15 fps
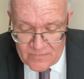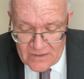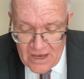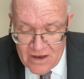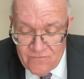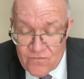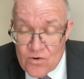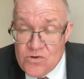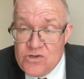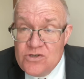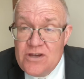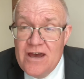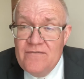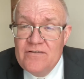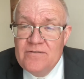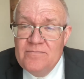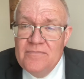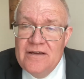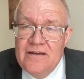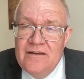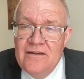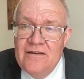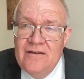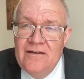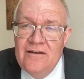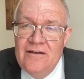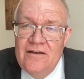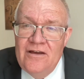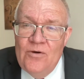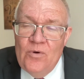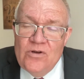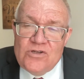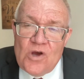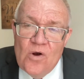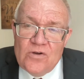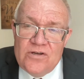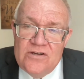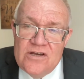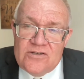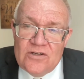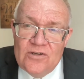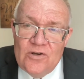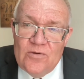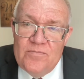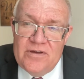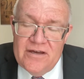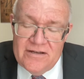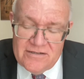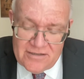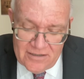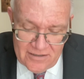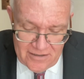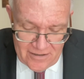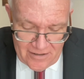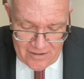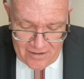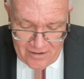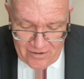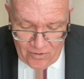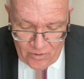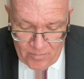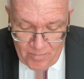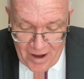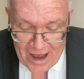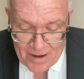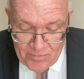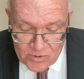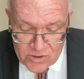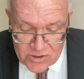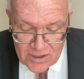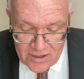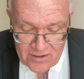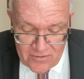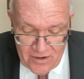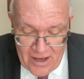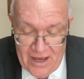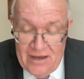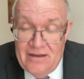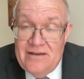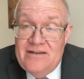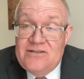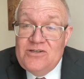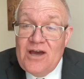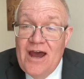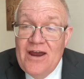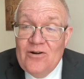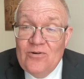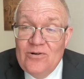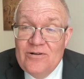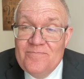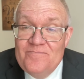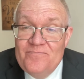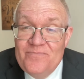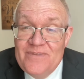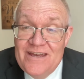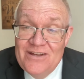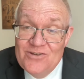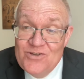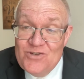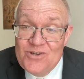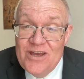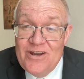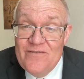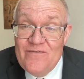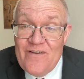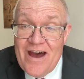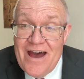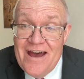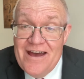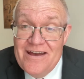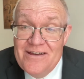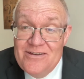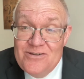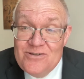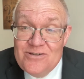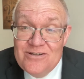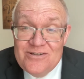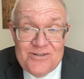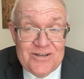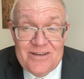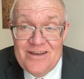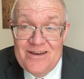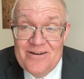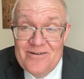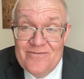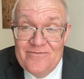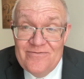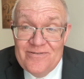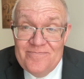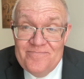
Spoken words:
and verse 7. I want to talk to you just a little bit on a Bible study that I entitled, Incentivized to Give.